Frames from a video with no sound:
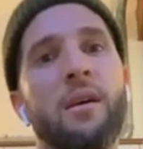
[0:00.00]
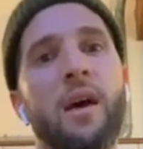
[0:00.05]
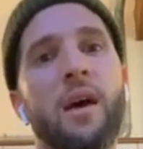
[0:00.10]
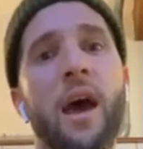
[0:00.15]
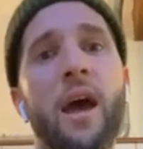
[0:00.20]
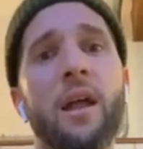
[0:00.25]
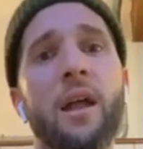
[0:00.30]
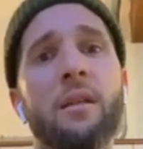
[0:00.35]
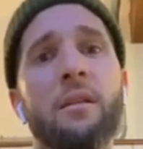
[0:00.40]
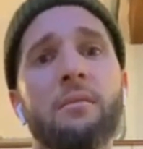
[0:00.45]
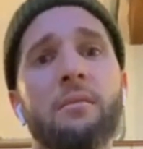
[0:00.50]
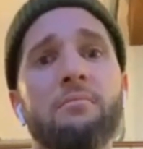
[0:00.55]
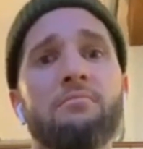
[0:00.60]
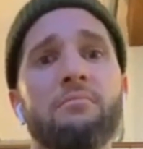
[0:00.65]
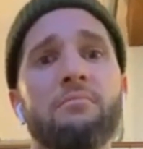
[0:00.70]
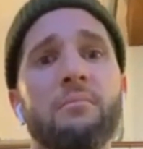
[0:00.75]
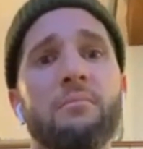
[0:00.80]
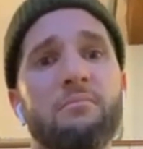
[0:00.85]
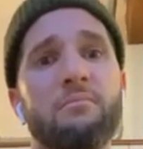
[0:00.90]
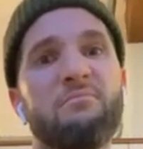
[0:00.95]
and
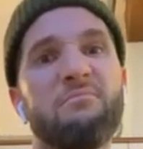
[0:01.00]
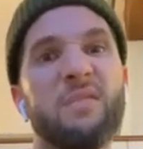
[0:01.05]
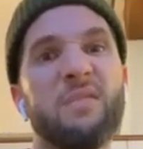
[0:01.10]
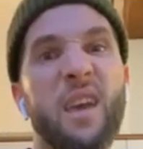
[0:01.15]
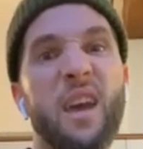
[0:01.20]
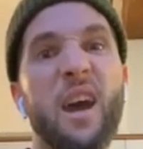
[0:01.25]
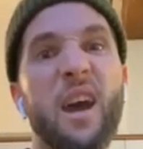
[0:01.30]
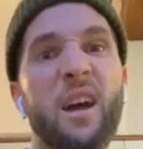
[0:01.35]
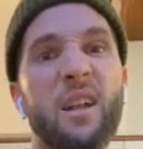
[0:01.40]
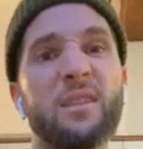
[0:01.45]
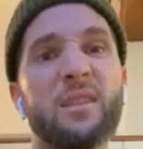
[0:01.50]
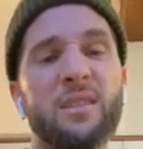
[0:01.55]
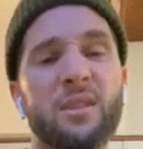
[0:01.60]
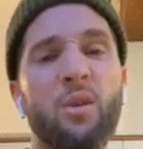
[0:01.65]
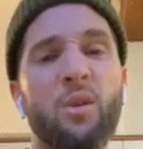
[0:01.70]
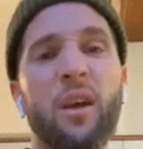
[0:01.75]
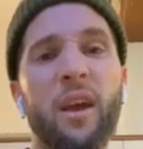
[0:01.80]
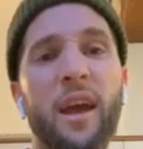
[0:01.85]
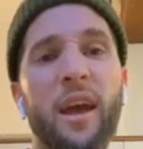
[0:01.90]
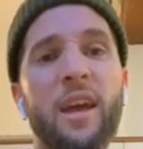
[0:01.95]
yeah, it's
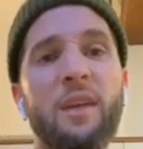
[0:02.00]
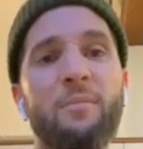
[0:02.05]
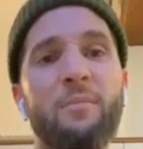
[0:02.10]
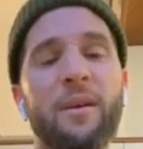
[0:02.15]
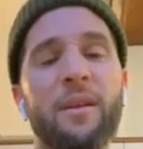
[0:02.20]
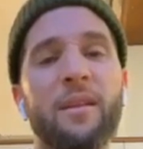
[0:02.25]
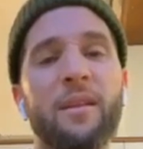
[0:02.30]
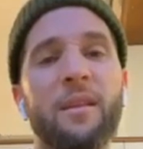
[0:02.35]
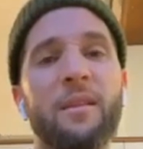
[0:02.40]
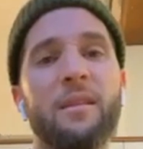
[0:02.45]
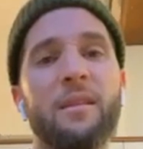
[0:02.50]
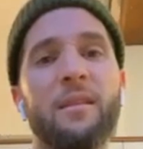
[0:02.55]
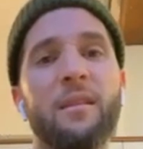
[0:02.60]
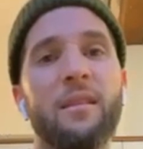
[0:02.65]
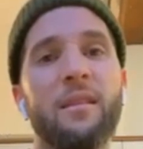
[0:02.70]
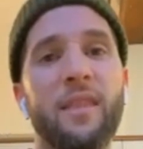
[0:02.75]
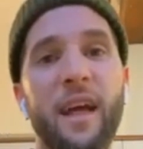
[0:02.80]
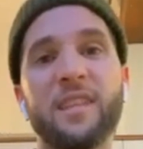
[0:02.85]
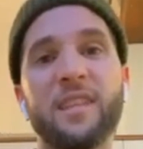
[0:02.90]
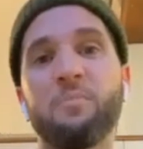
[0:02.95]
okay, but
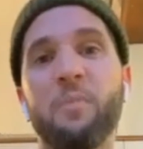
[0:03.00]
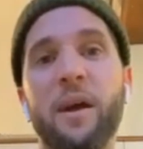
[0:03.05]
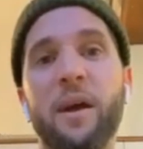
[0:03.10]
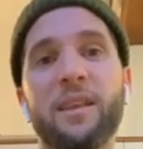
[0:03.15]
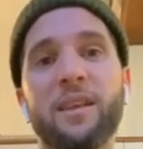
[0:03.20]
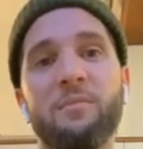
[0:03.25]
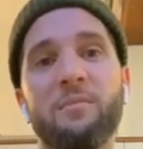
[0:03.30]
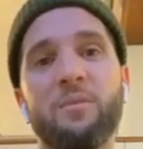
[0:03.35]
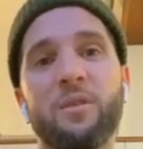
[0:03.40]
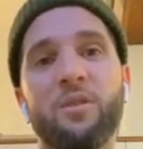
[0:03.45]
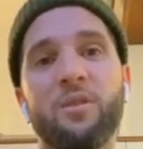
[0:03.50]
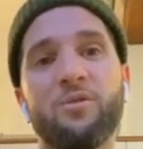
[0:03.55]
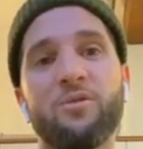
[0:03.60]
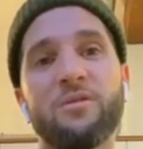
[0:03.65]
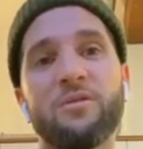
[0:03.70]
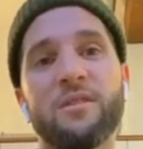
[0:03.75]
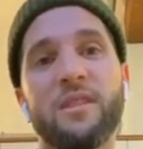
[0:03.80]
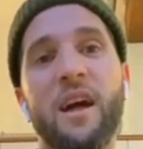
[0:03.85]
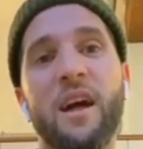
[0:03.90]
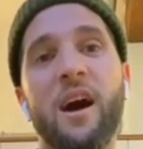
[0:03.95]
that's better
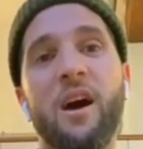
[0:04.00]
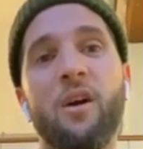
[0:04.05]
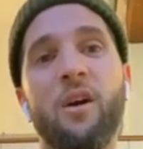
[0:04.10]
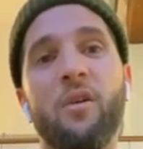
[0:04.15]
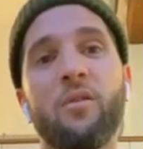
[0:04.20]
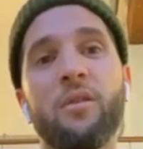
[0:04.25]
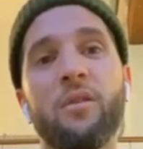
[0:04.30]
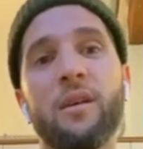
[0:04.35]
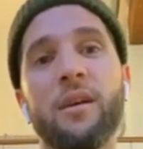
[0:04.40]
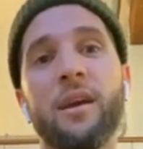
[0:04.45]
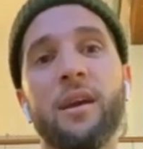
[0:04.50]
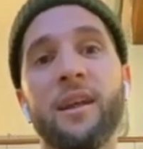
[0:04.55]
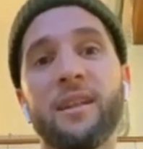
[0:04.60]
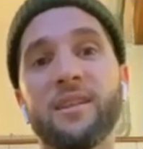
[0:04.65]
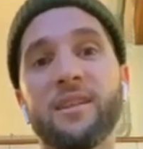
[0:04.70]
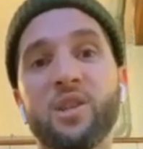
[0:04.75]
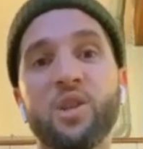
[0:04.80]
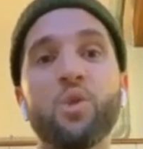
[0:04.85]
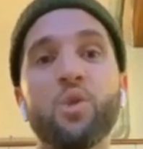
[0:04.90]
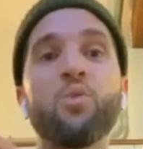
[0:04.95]
because now
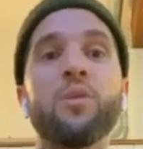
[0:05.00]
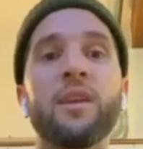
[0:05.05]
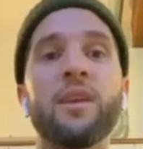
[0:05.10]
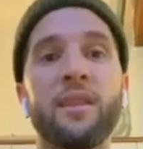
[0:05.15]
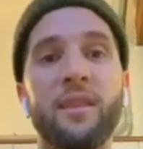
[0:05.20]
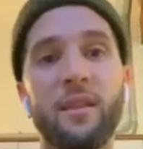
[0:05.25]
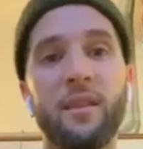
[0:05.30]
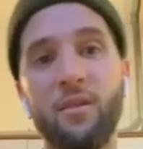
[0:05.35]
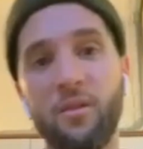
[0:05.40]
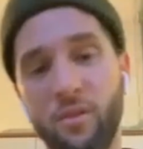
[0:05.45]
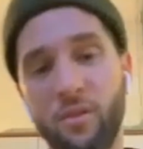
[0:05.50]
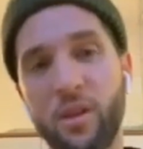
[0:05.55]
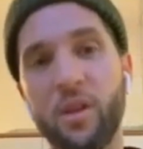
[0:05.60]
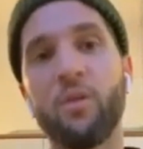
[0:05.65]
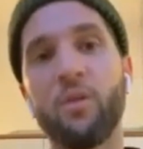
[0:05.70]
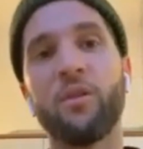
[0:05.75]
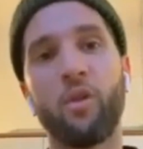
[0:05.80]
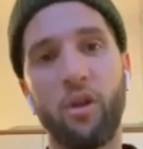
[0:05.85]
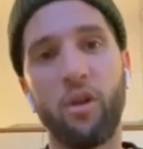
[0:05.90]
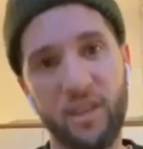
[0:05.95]
it's suiting, you
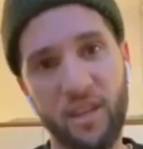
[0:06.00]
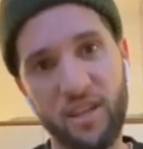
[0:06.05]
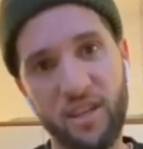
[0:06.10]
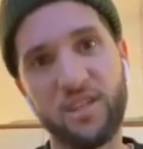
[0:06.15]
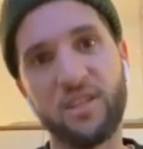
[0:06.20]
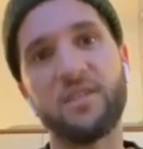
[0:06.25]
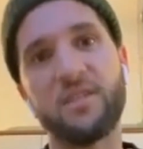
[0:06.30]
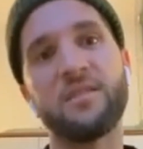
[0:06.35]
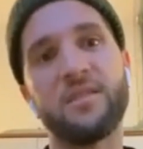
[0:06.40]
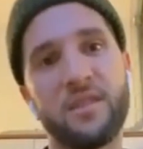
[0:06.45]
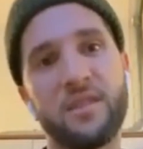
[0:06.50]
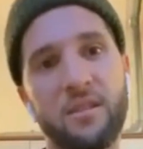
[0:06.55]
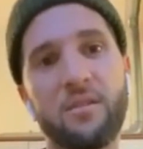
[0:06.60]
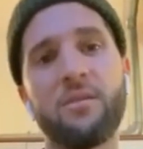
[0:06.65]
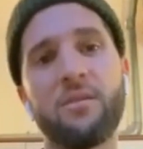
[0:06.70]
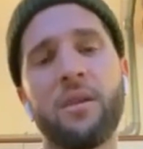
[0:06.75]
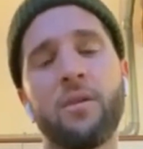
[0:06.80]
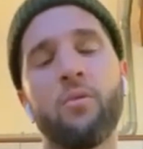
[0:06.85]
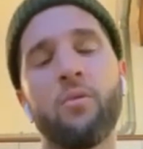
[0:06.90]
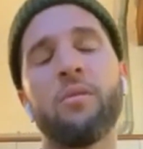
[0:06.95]
know, the conditions
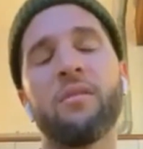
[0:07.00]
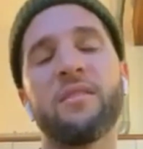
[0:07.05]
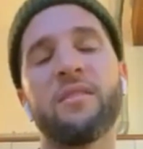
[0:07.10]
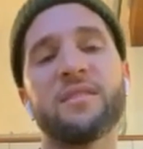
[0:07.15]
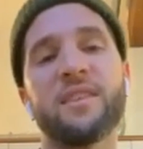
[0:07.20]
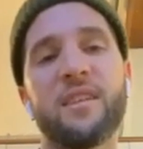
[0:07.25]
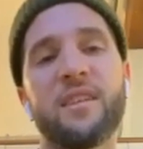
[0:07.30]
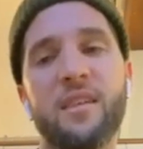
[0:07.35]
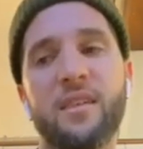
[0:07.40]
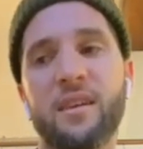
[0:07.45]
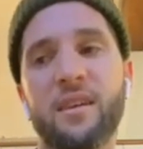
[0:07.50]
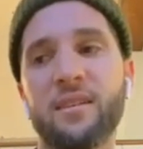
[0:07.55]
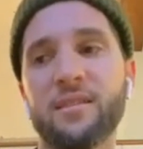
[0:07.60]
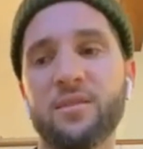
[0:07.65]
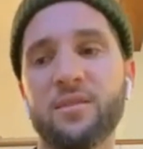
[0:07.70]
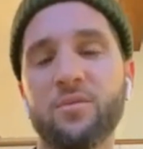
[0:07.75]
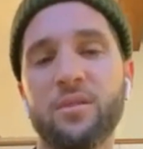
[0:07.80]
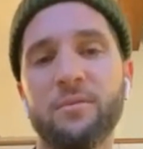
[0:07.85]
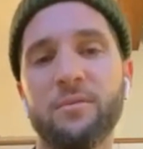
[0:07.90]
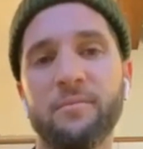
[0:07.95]
and all of these other things
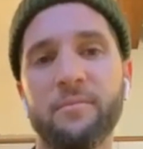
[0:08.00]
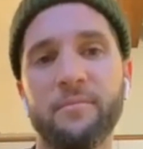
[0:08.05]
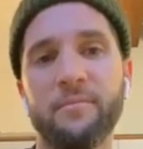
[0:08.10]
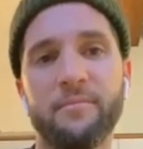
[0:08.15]
as well.